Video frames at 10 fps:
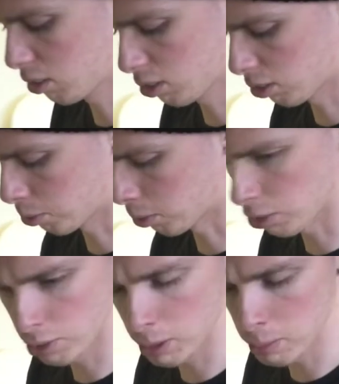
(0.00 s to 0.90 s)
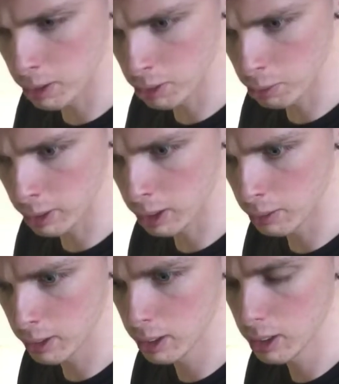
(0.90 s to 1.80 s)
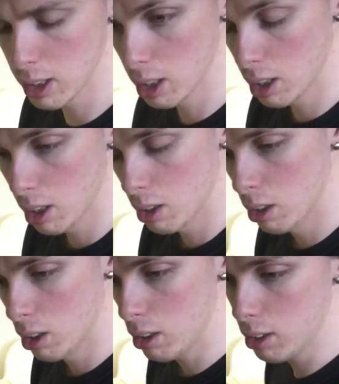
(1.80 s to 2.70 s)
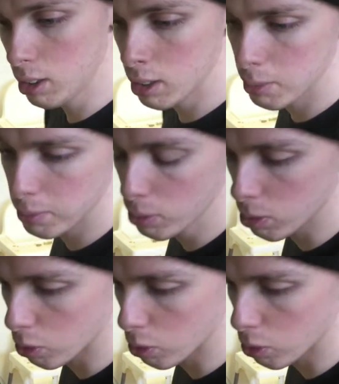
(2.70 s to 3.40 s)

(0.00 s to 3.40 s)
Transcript: because most of it burns away anyway. Oof,